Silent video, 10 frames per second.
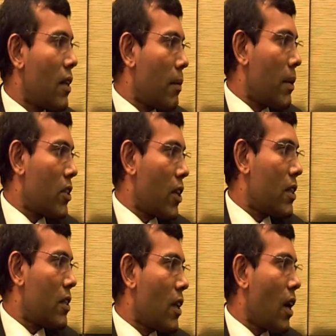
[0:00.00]
and climate
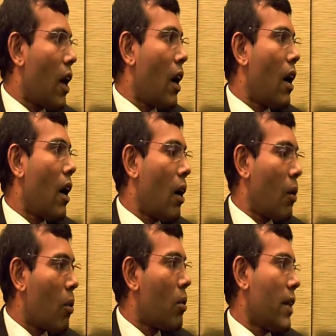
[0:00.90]
change are
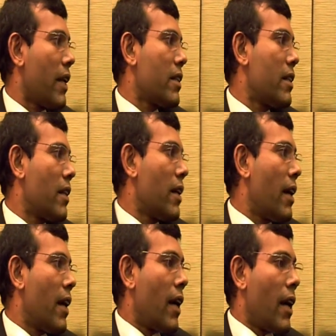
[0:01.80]
all linked.
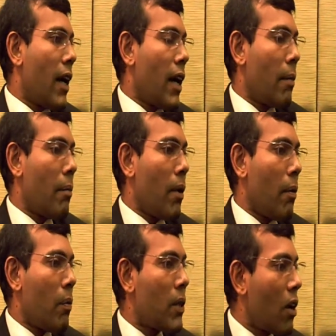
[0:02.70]

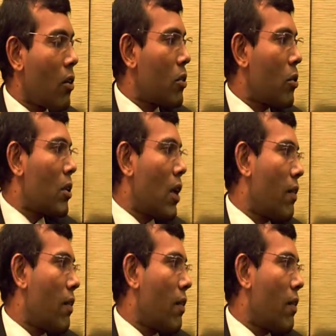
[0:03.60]
Without good